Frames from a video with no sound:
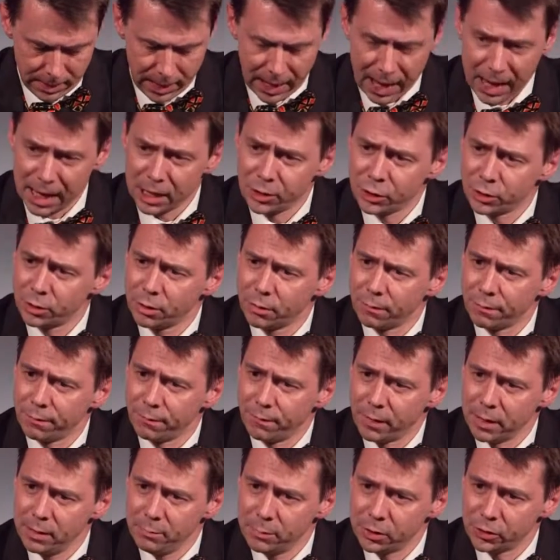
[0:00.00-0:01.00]
As the
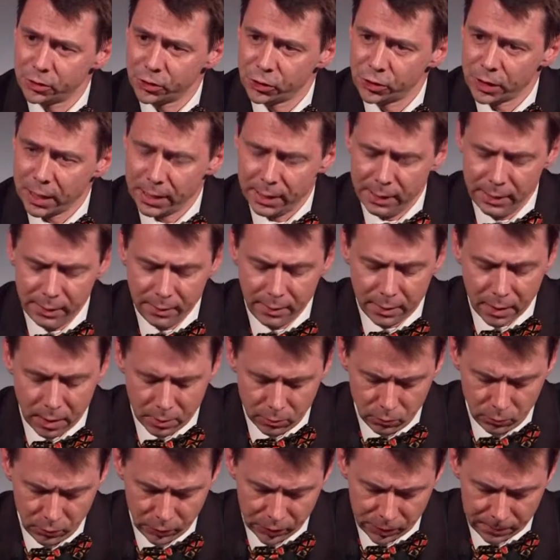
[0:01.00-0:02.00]
famous saying
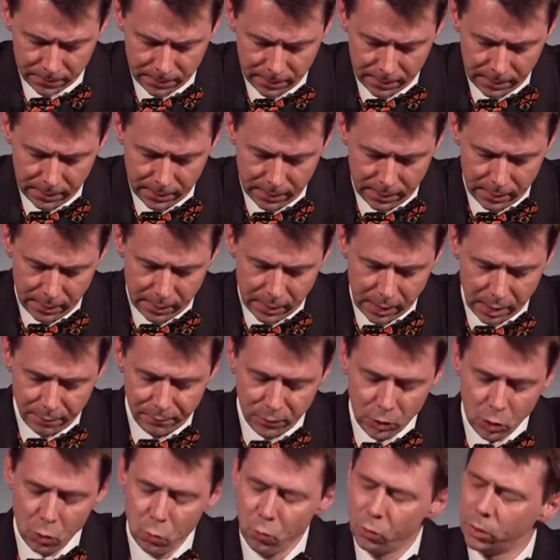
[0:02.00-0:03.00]
goes,
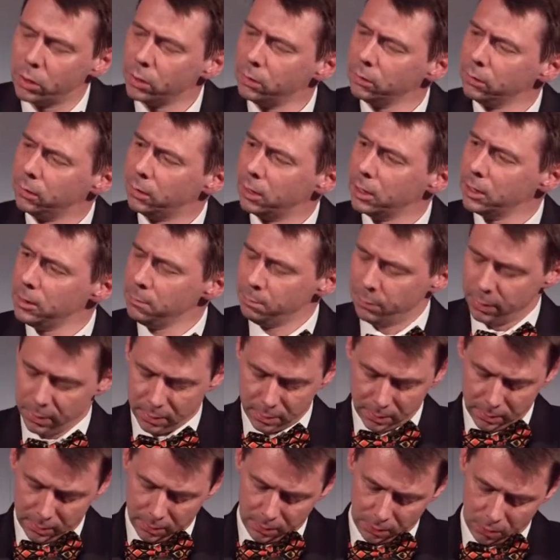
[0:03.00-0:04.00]
if you can keep
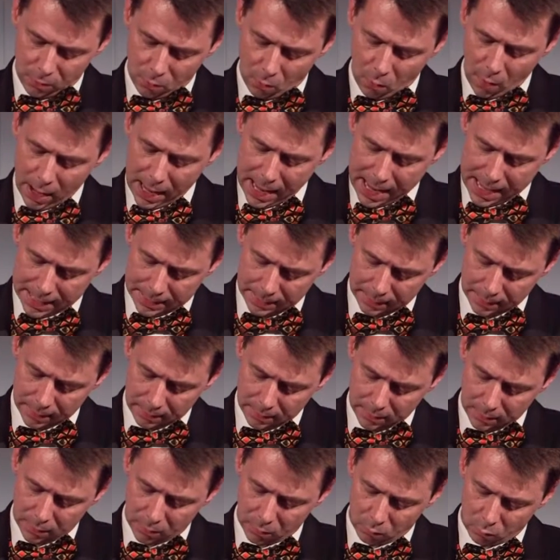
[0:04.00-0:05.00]
your head
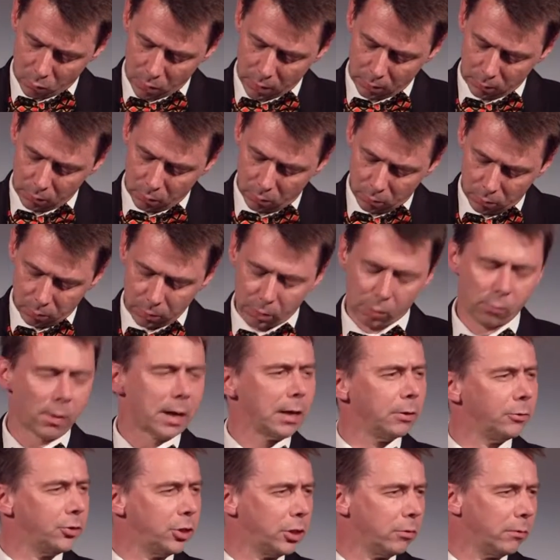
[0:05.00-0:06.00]
while all
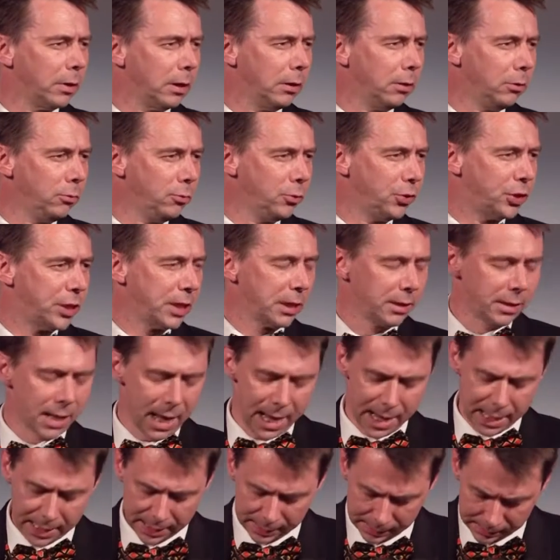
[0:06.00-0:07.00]
around you are losing
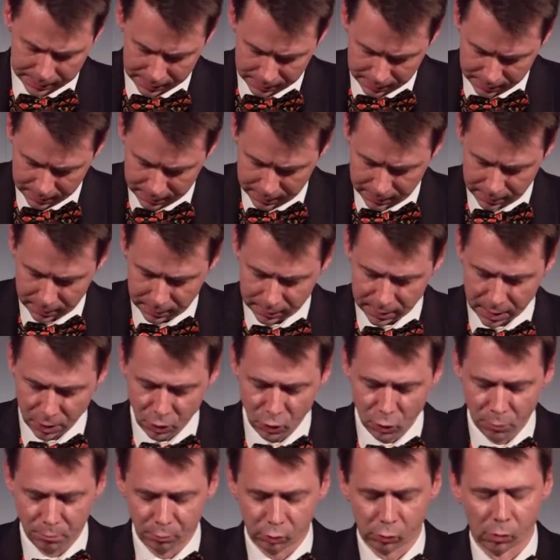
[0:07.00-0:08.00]
theirs, then
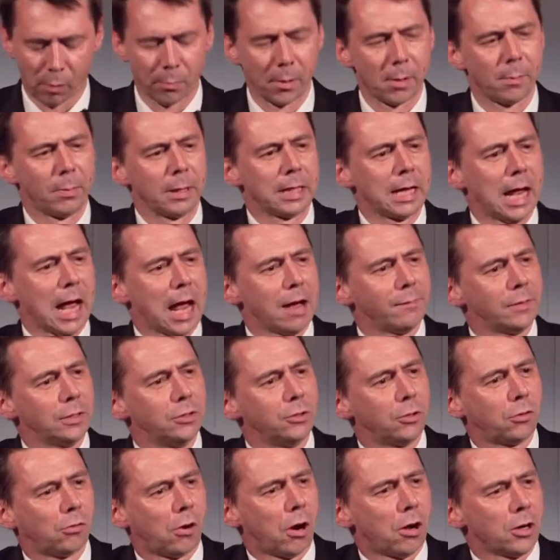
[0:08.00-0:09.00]
you probably
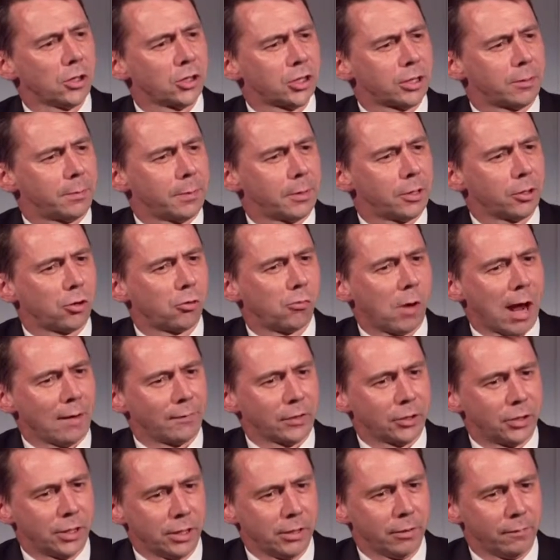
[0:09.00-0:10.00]
haven't grasped the
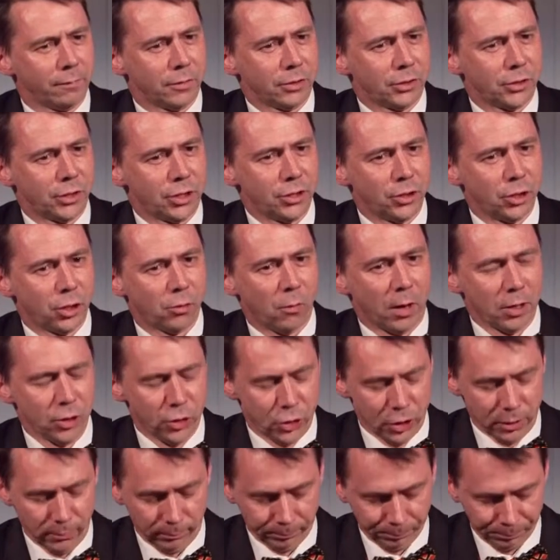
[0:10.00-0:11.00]
gravity of the
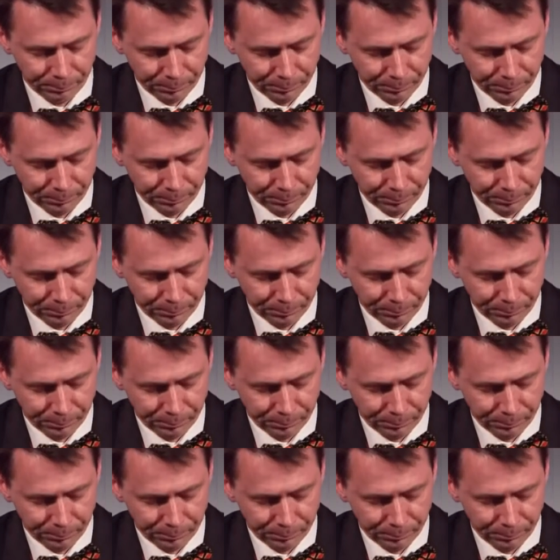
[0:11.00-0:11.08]
situation.